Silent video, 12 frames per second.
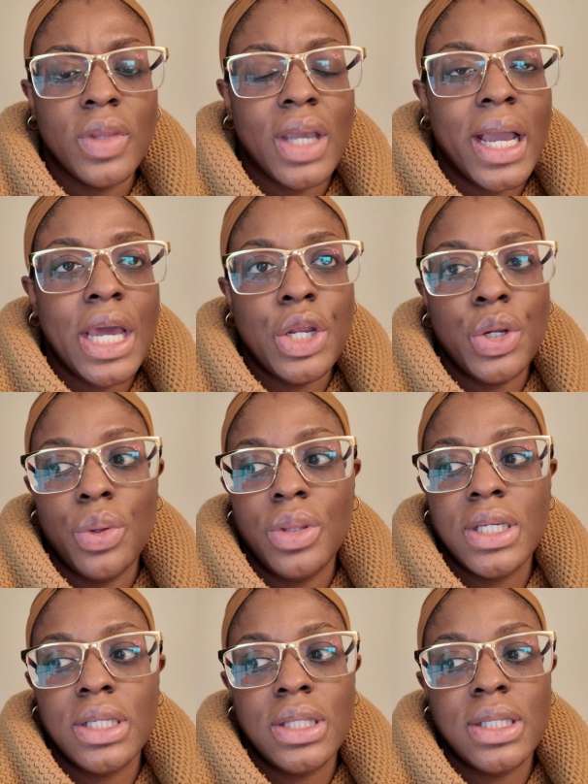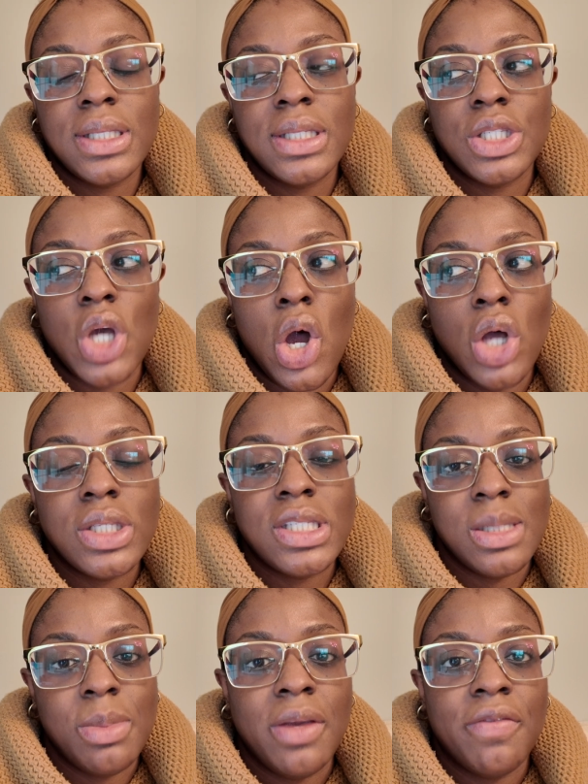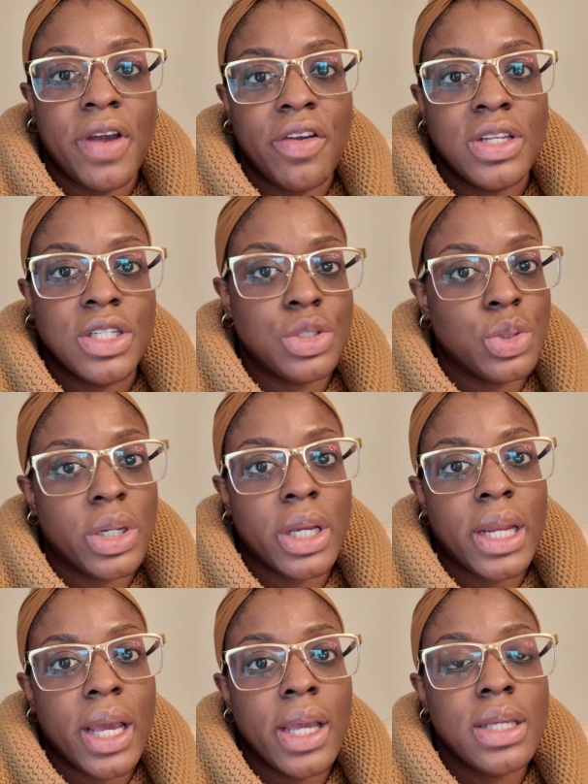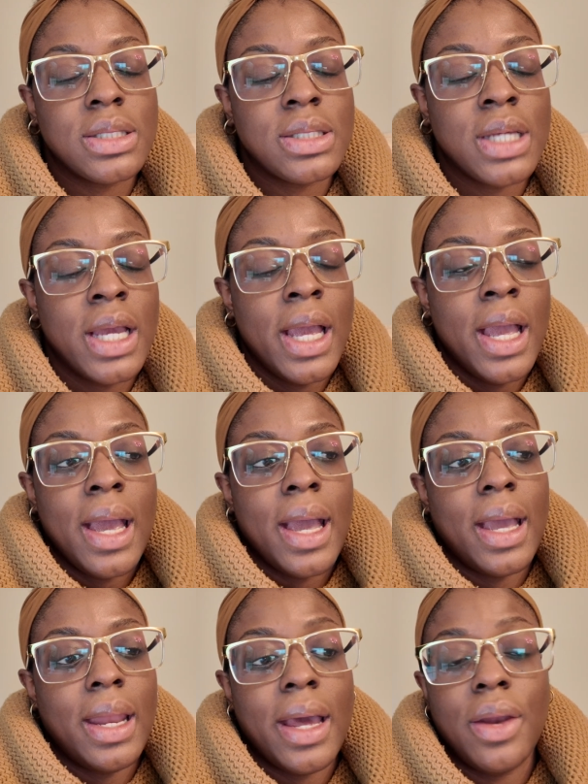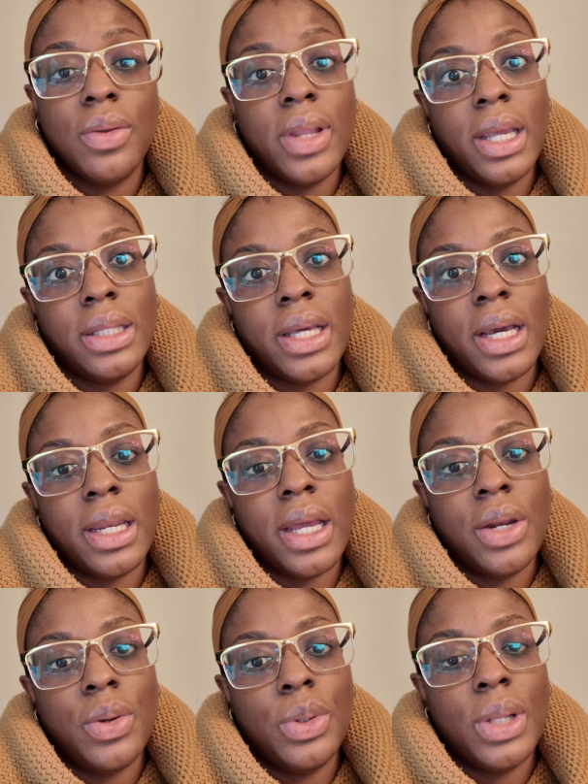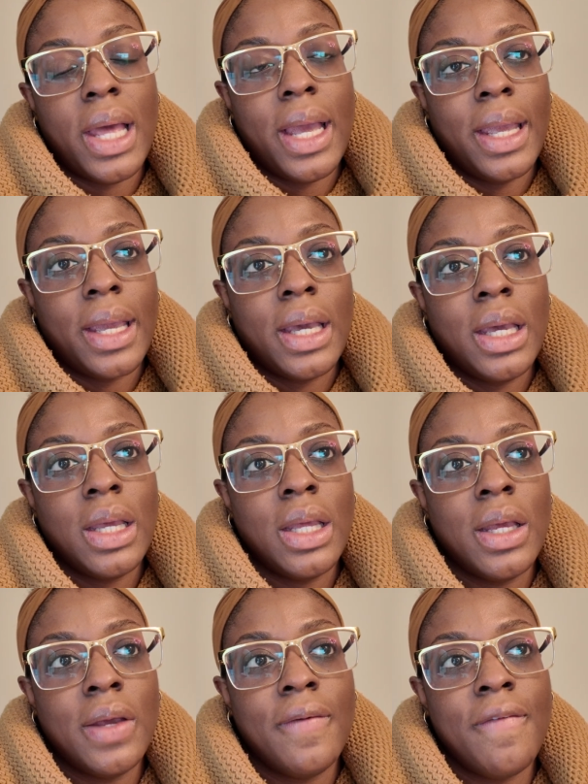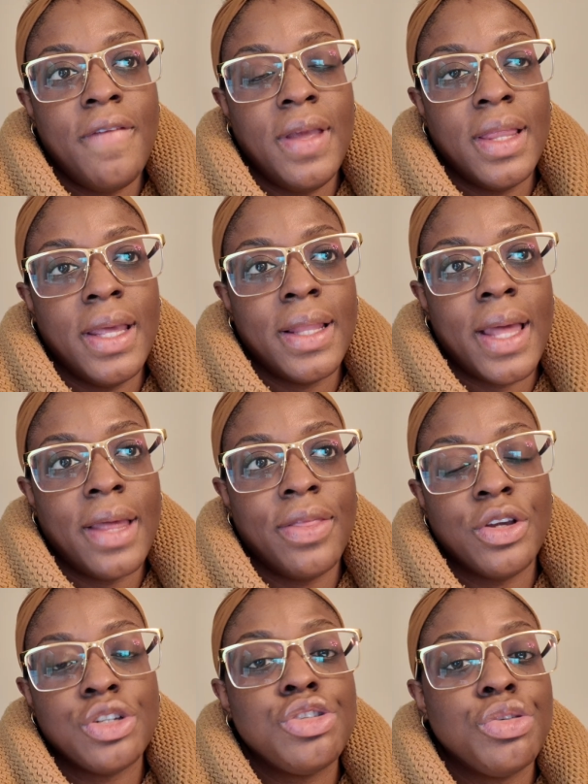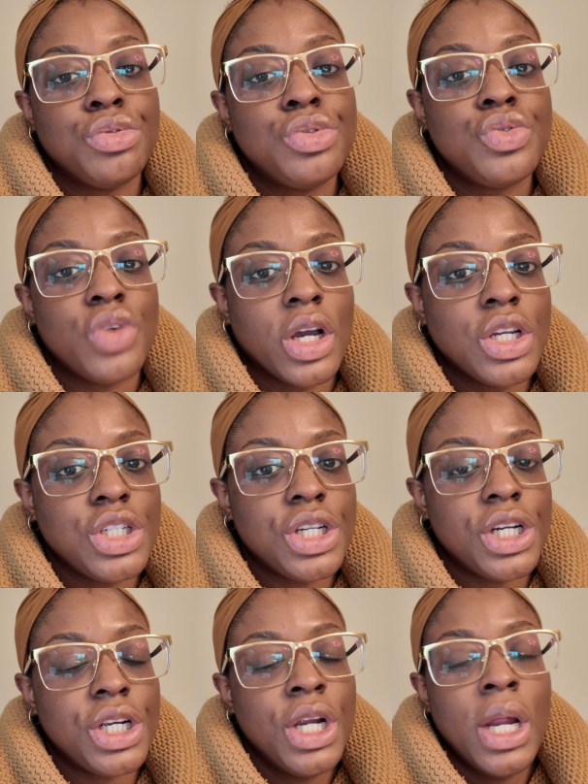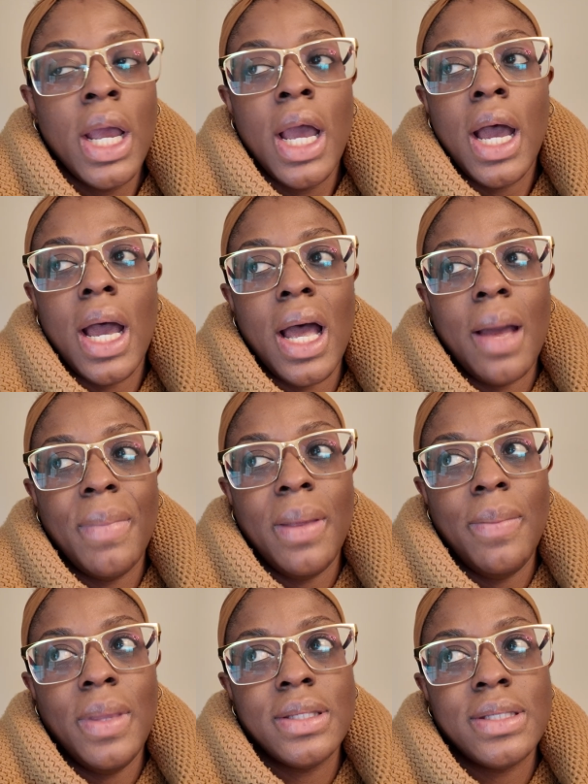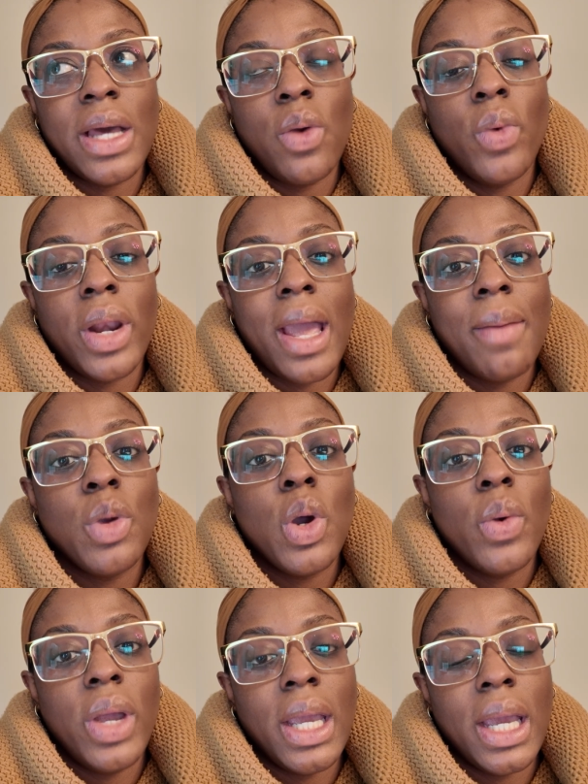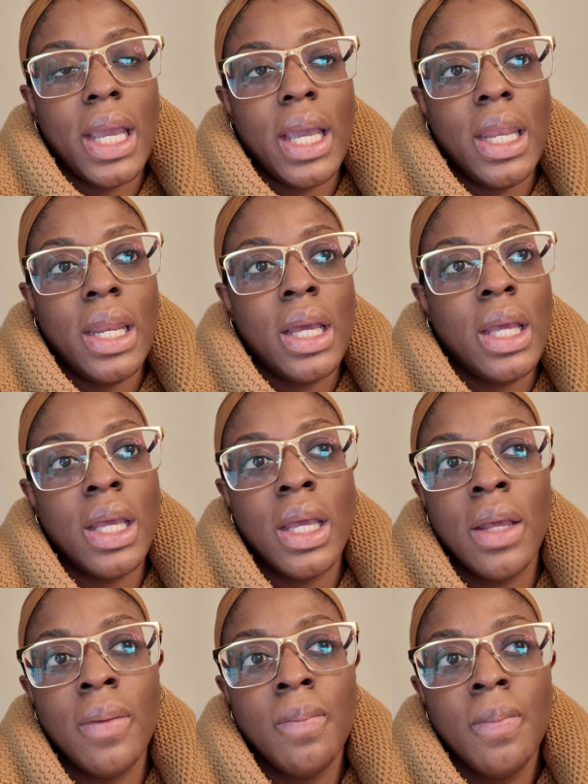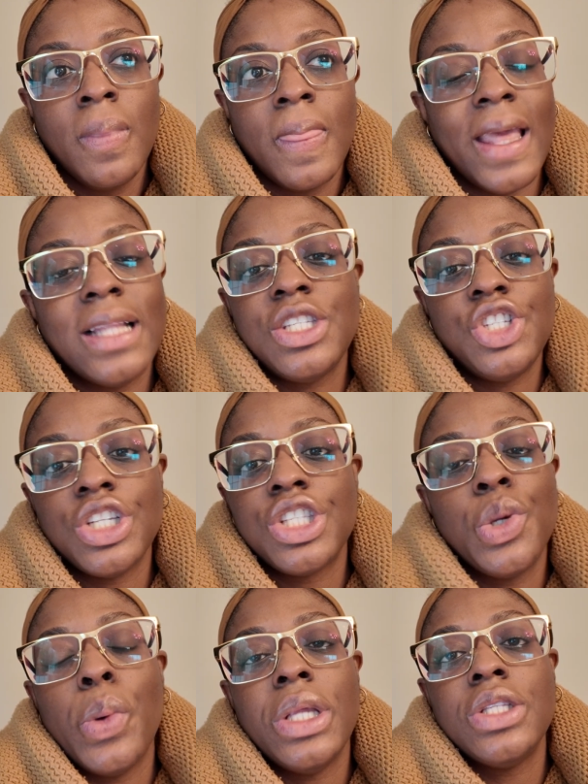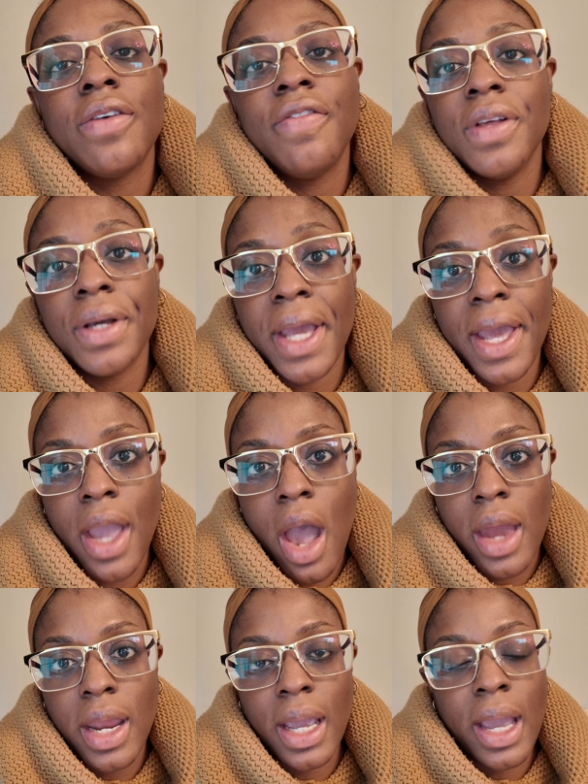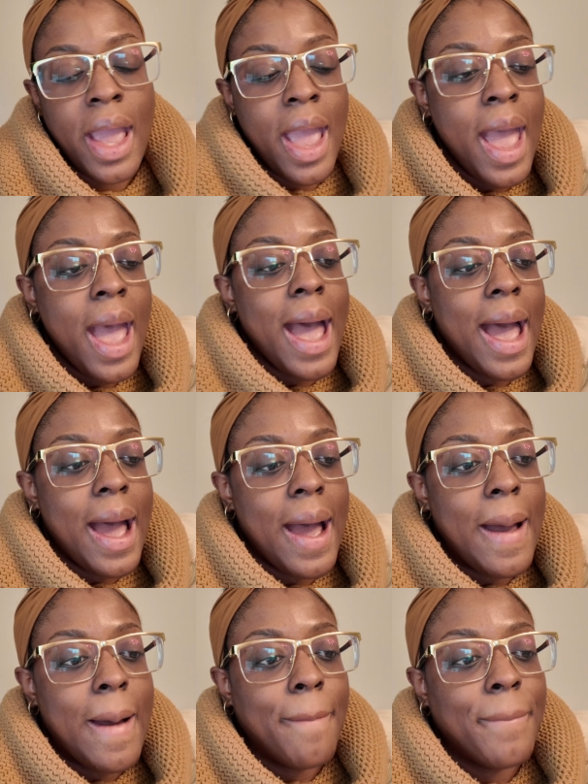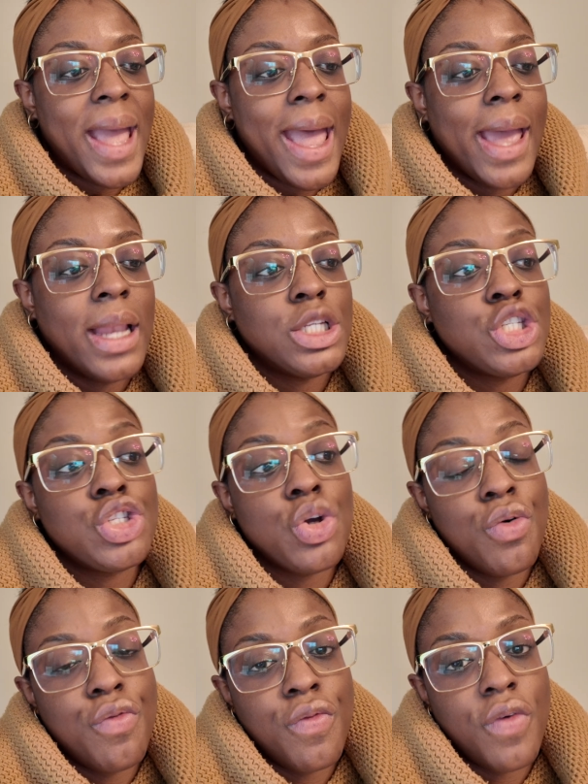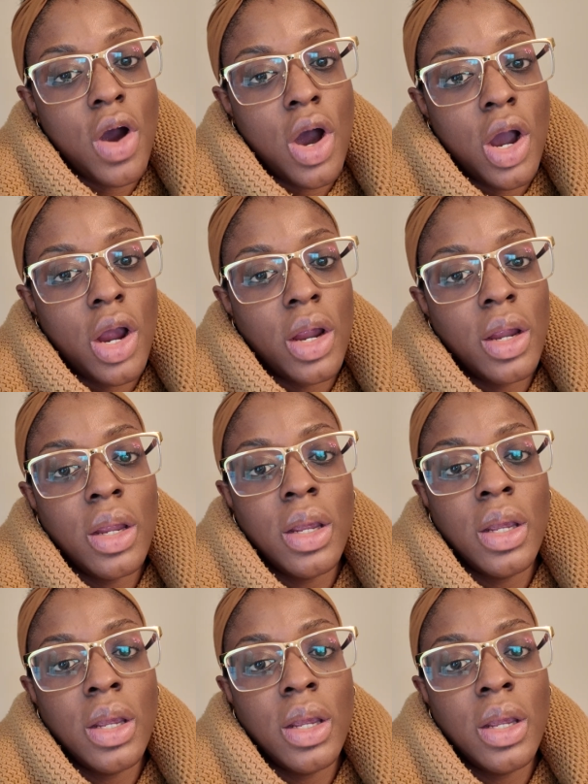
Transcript: I don't know, this is all seeming very disorganized. And I don't like that. I don't like feeling like there's no structure. It means that when I'm going in, it's just going to feel chaotic. And so far,